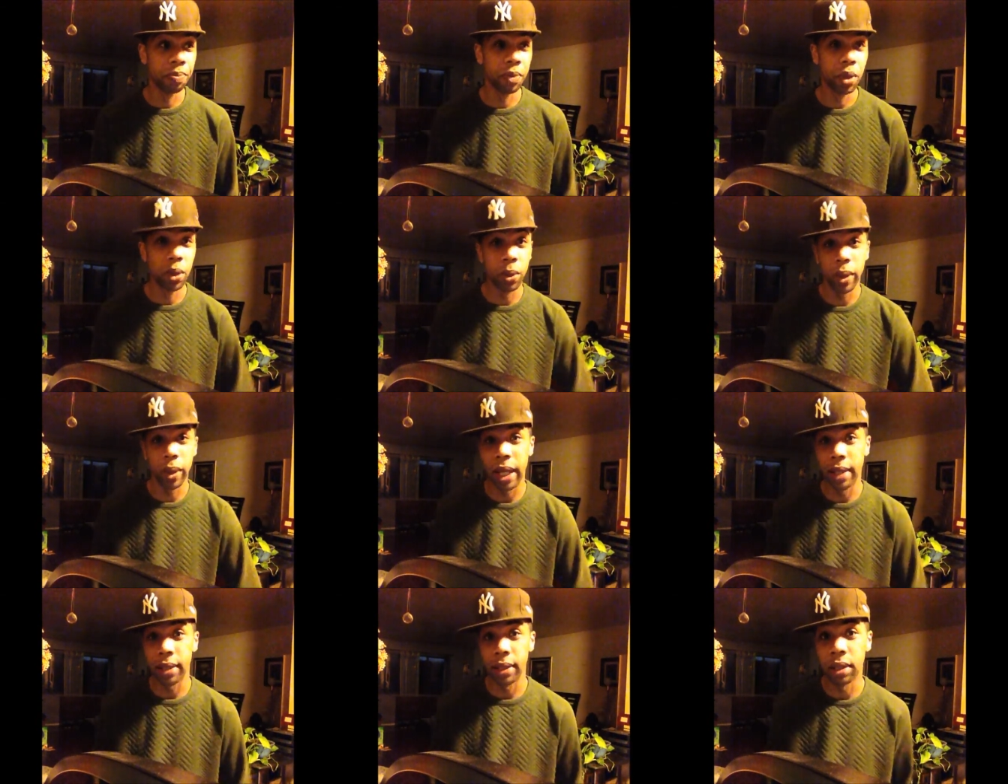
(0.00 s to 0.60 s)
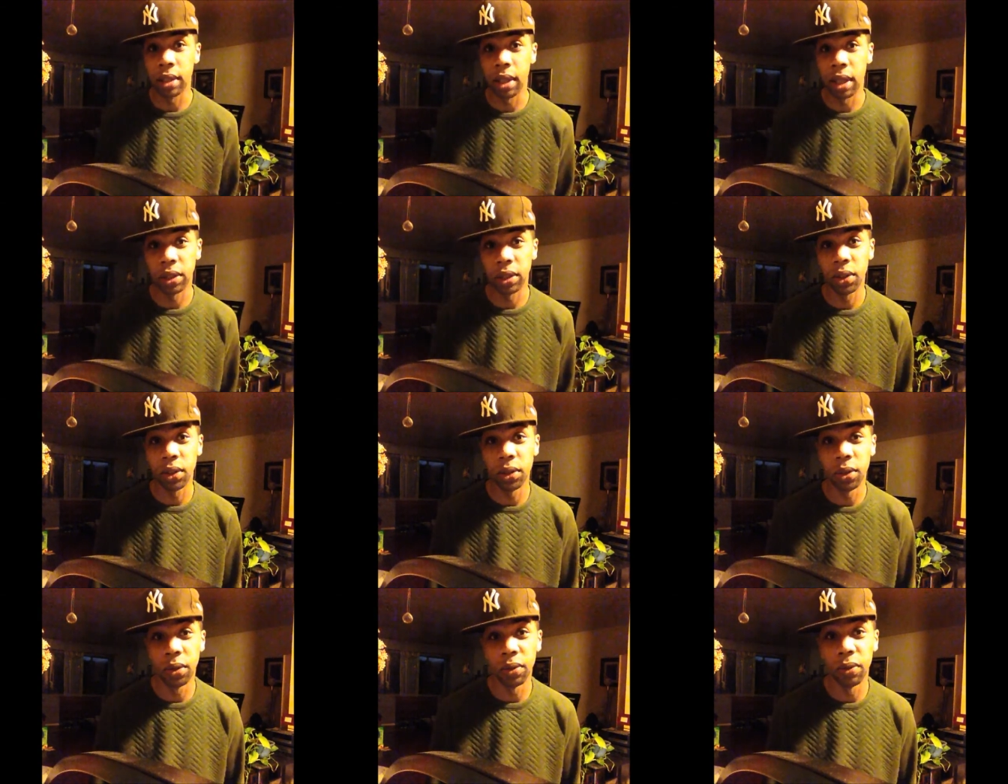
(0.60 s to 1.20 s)
who he hasn't talked
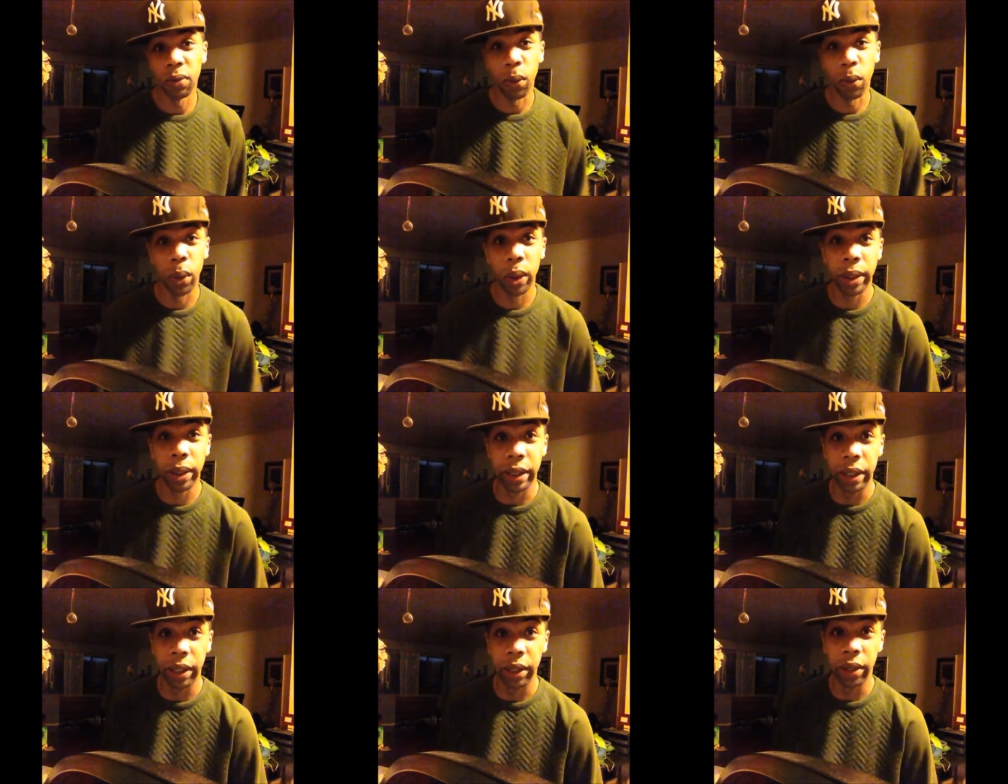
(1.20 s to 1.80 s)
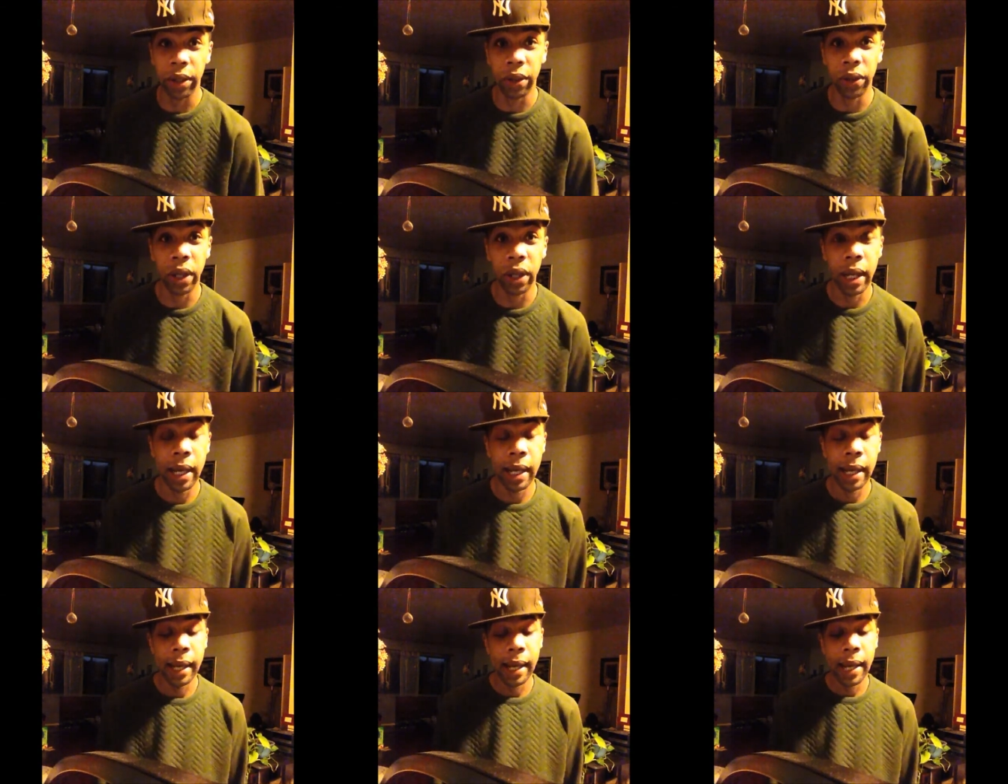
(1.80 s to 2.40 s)
to for a year
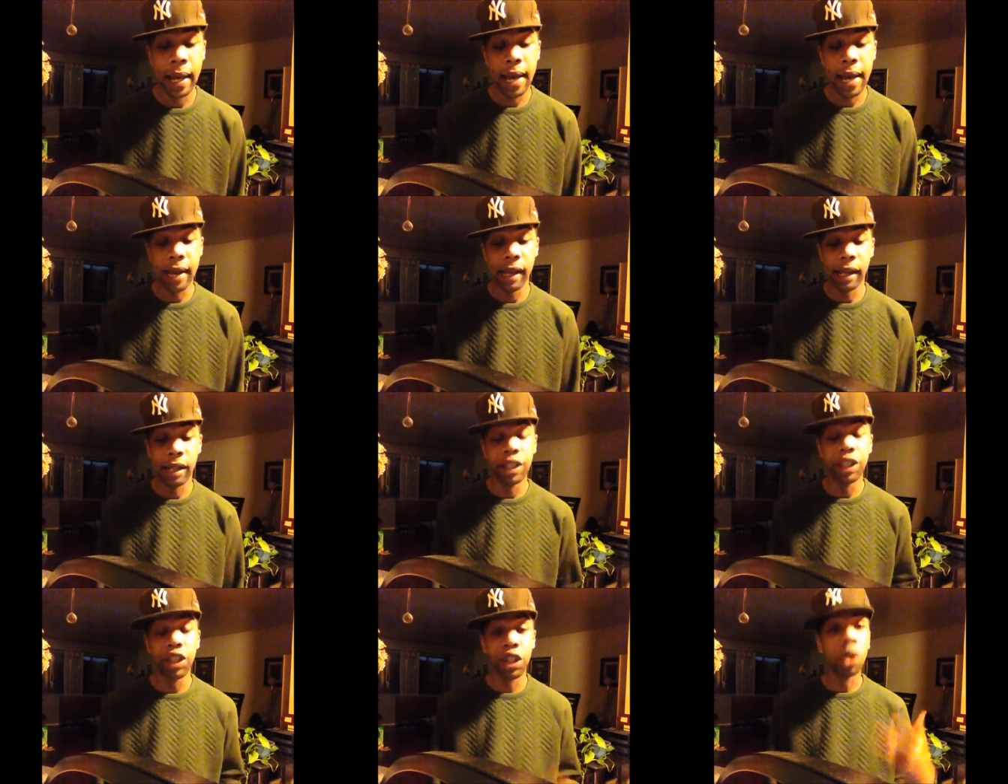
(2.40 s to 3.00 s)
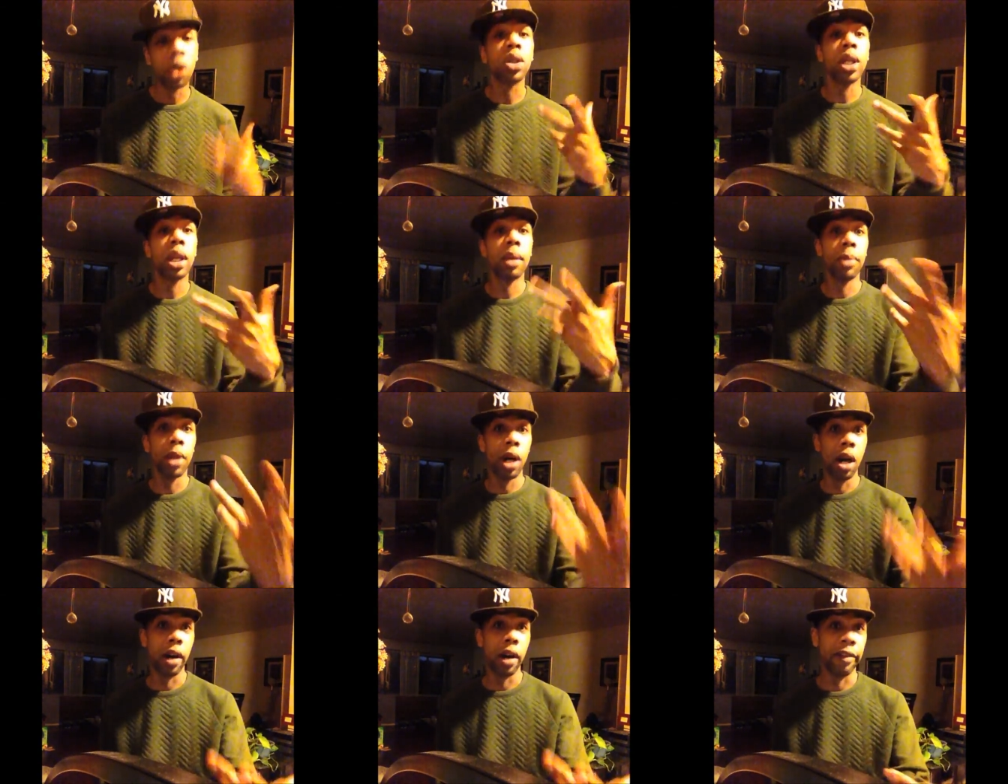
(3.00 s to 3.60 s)
and he shows
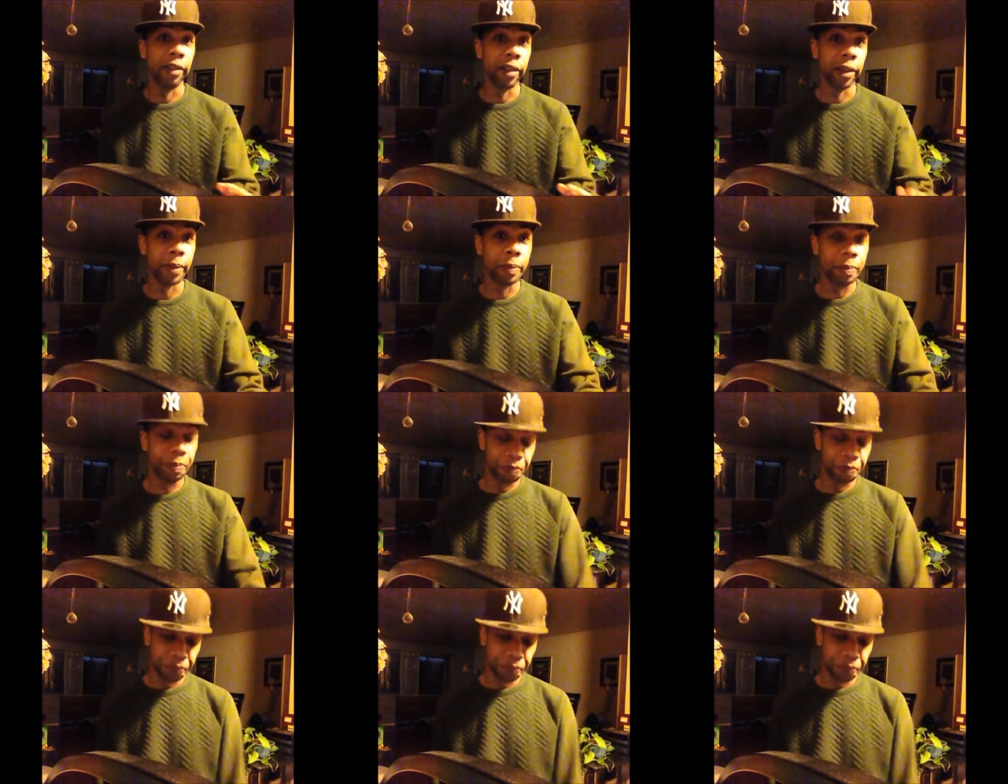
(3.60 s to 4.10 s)
him the offer